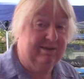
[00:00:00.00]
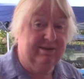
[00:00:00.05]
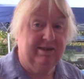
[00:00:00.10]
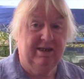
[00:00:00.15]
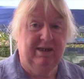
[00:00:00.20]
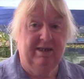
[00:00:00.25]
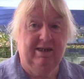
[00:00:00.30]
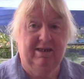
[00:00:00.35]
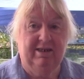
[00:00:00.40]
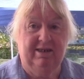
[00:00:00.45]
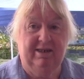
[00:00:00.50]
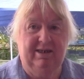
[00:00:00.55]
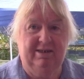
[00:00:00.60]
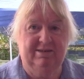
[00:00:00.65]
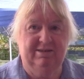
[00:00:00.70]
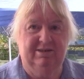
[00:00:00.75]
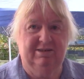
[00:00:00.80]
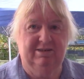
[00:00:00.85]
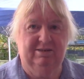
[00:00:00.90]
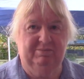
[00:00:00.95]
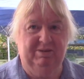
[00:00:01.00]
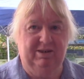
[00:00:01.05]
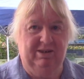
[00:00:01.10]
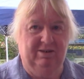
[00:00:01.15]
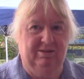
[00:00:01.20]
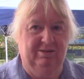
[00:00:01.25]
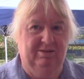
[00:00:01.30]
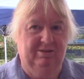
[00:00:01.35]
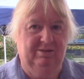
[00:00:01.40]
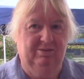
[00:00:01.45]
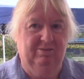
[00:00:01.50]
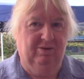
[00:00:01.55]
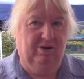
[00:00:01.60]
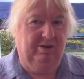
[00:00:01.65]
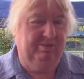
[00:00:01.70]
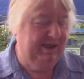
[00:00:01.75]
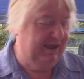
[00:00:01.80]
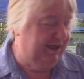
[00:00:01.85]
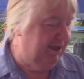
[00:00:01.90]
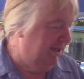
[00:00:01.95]
with, as it's a bit
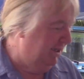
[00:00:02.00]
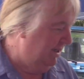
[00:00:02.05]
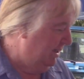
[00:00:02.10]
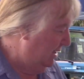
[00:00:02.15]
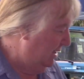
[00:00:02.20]
wobbly,